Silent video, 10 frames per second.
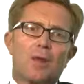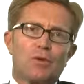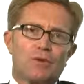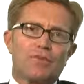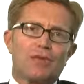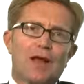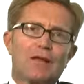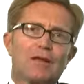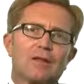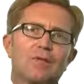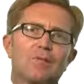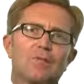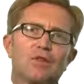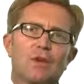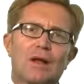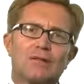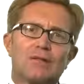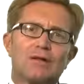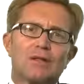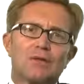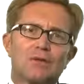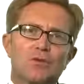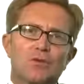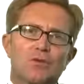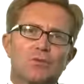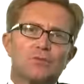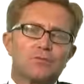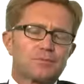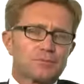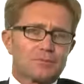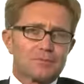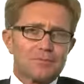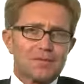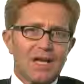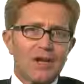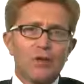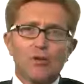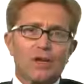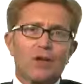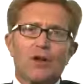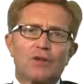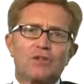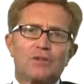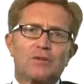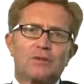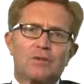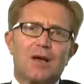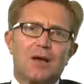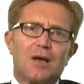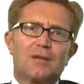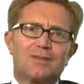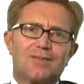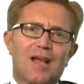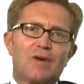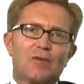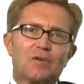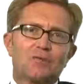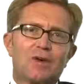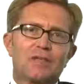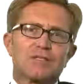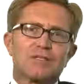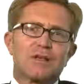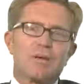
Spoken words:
we decided to enter into a new technology then, which was